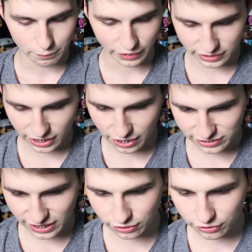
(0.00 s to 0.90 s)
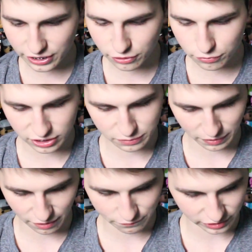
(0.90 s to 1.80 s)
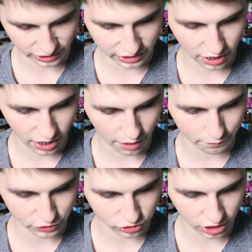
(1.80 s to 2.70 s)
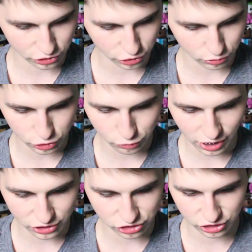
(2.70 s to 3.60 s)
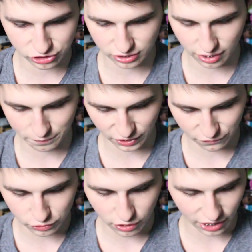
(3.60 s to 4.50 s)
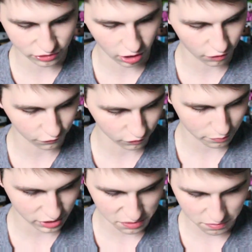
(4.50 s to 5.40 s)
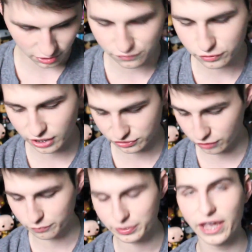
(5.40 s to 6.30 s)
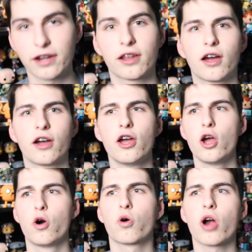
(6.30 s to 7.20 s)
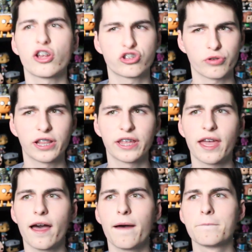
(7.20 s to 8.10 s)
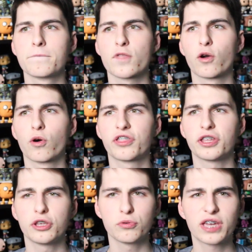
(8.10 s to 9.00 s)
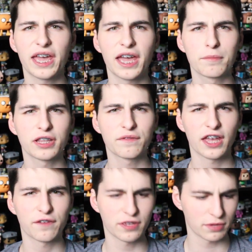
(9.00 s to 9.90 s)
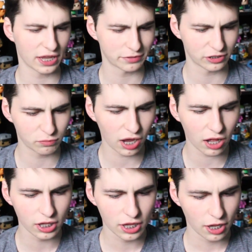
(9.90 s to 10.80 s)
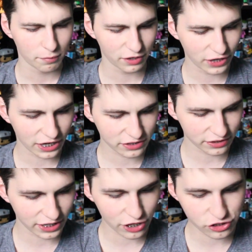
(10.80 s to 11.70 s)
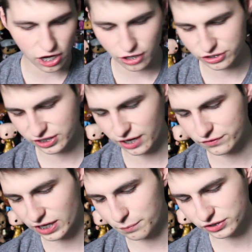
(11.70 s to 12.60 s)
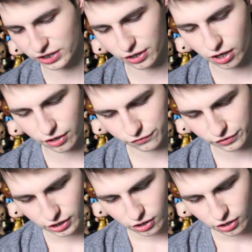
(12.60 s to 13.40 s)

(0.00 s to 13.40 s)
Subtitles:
But yeah, just kind of looking through this pamphlet, there's not too much. Just if you guys are from Canada or Australia or the UK, I believe they have EB Games as well. But if you guys get the Edge Guard, you save 10% off